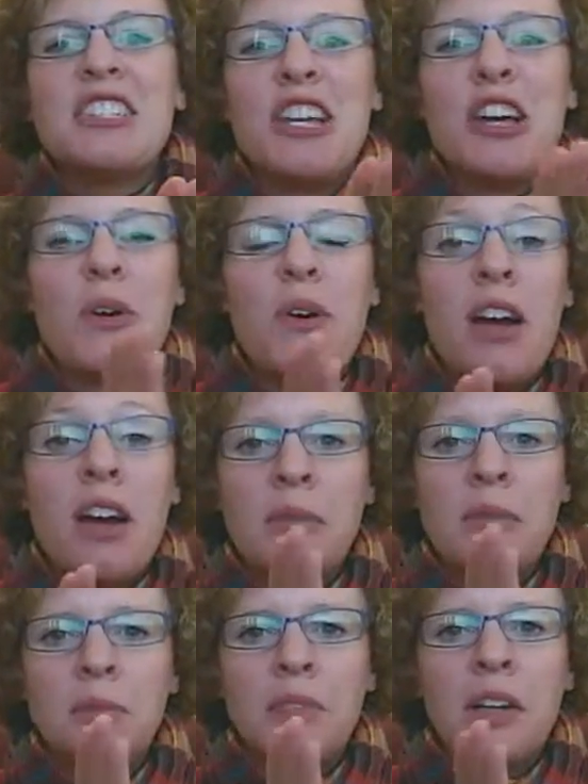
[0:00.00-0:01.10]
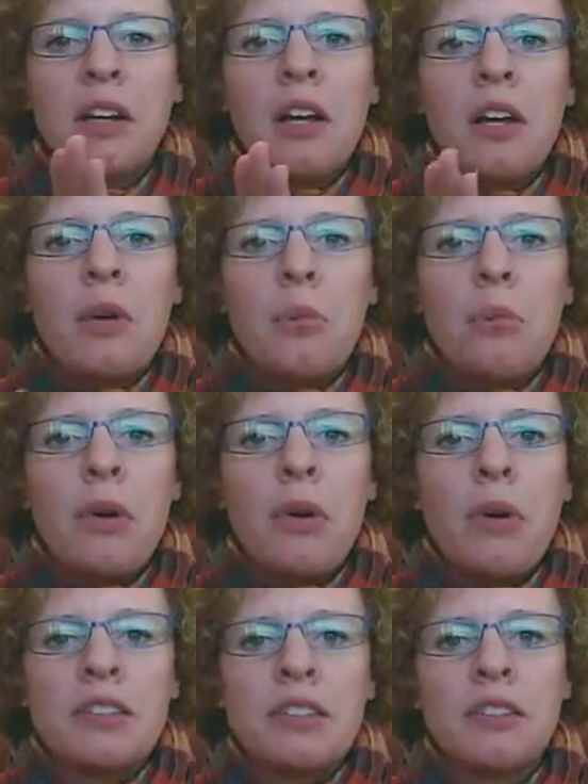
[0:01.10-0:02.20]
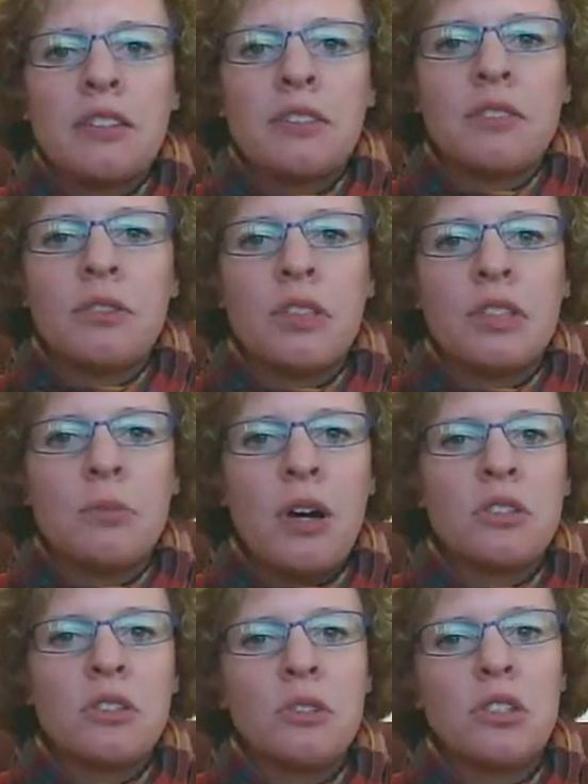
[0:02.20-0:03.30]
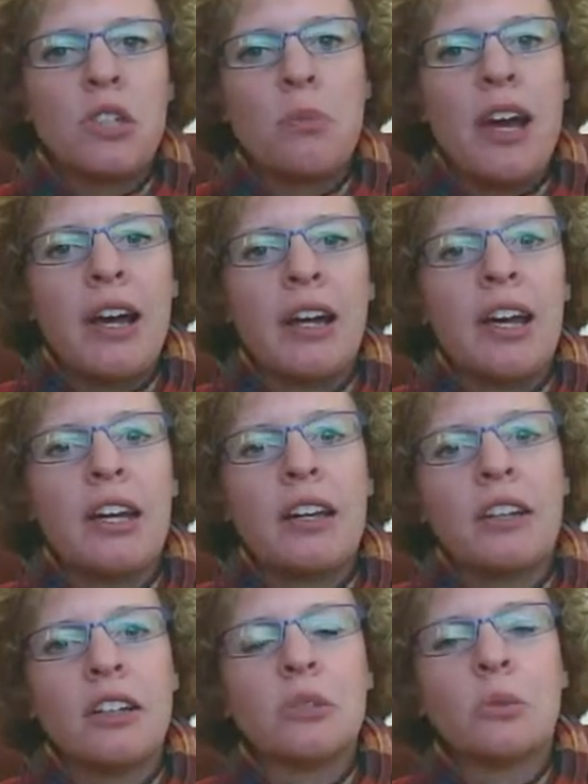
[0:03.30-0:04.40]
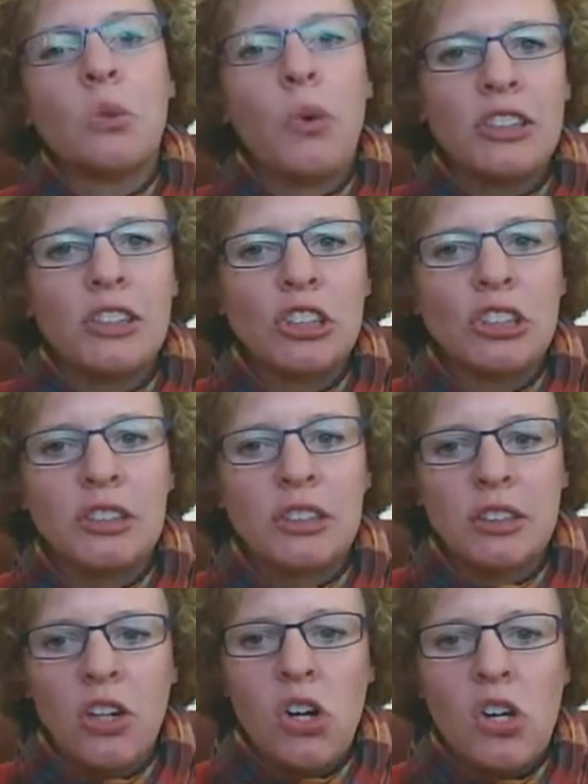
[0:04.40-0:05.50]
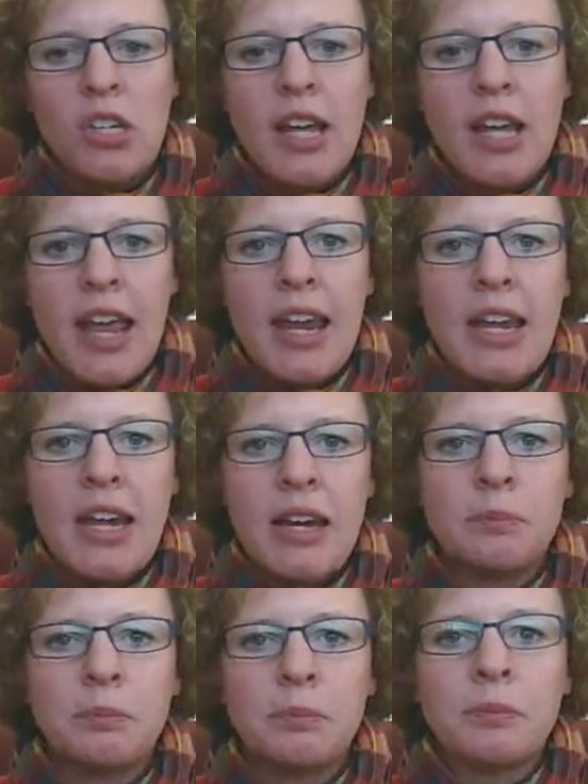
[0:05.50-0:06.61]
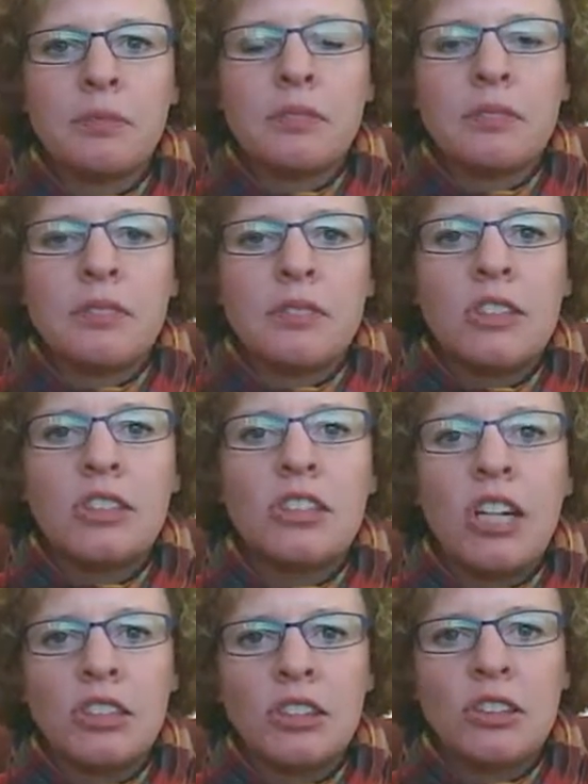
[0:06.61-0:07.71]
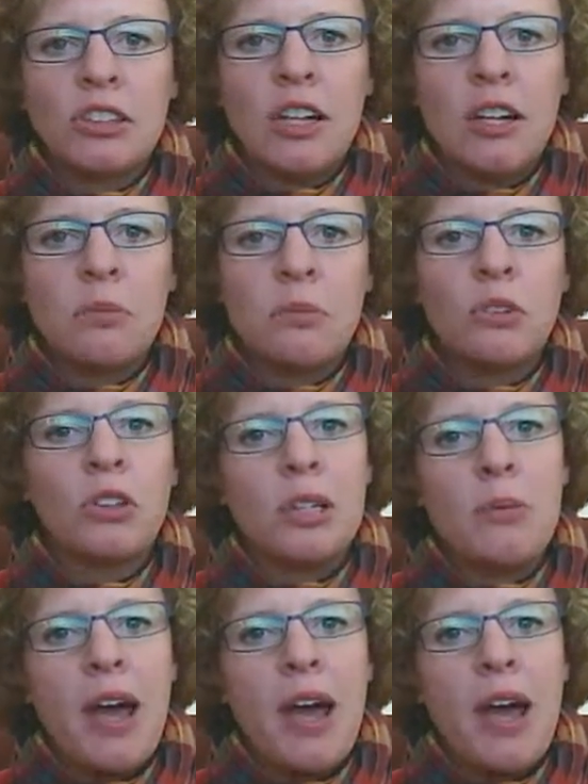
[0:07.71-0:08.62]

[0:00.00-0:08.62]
So, but for this module, I want you to go back, and there's some questions on a discussion, looking